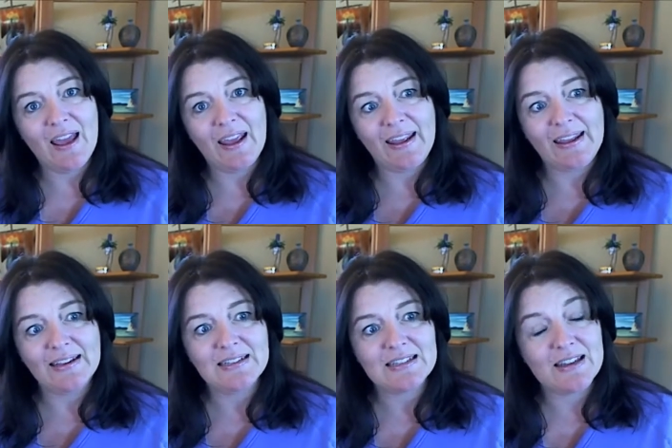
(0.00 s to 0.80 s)

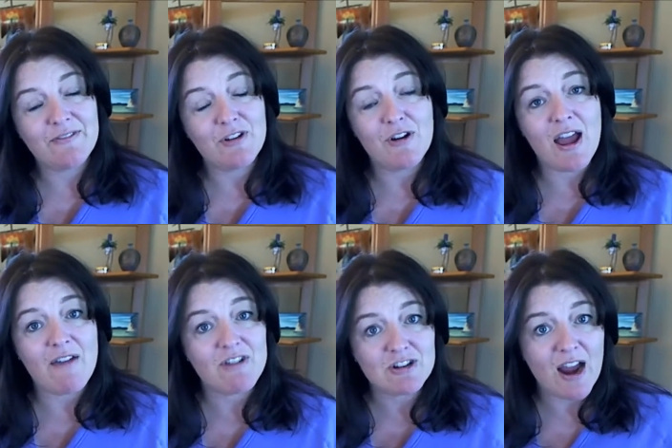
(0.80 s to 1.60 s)
and if you're
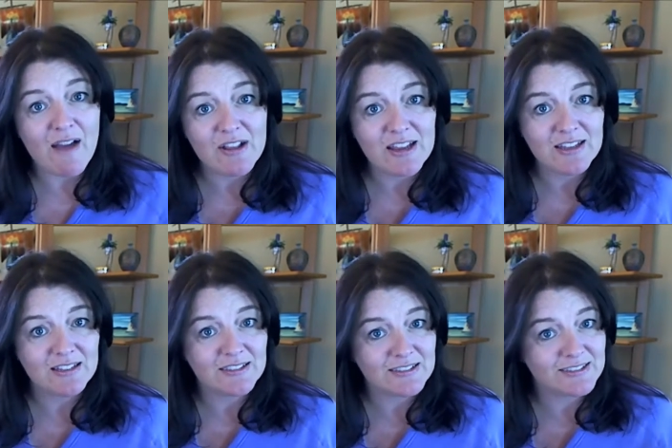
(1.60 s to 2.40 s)
ever
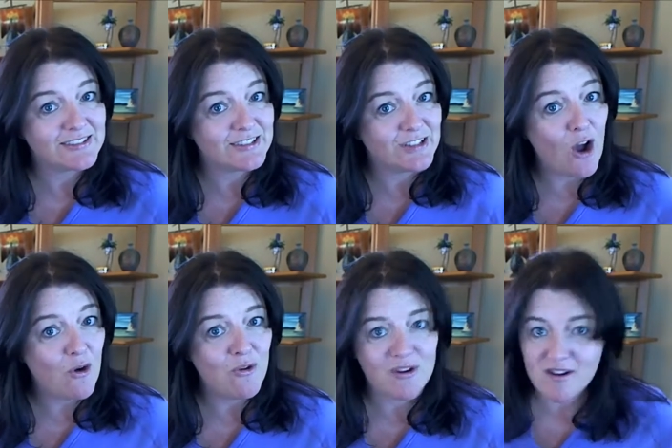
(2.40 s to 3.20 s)
traveling,
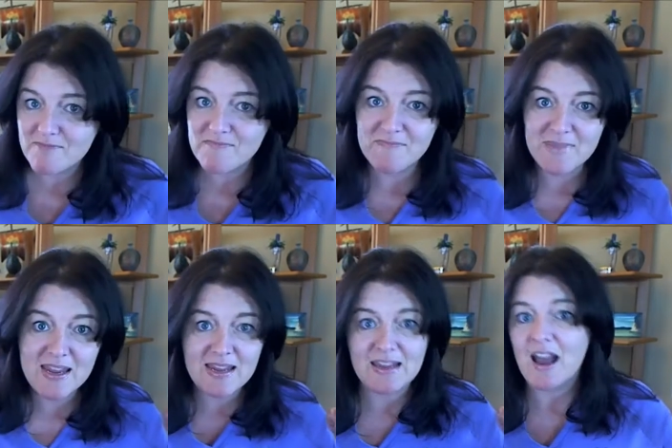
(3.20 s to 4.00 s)
yo,
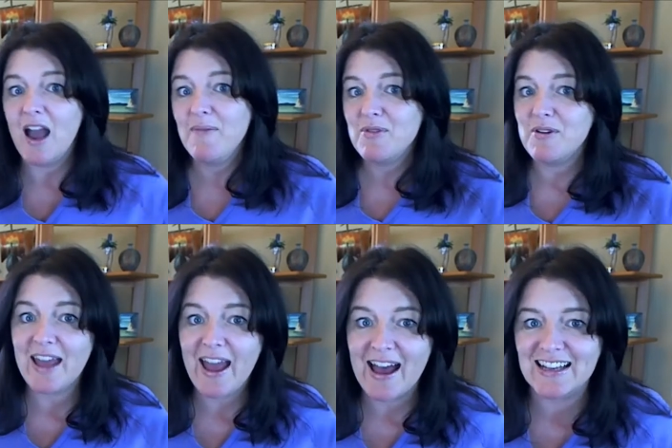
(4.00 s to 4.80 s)
me. I'm one to
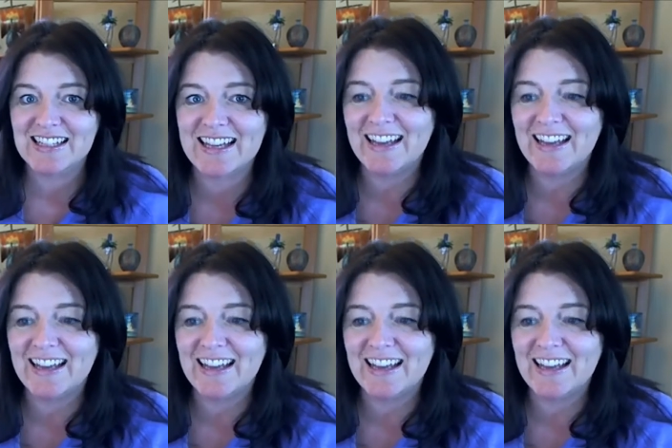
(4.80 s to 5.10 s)
ask.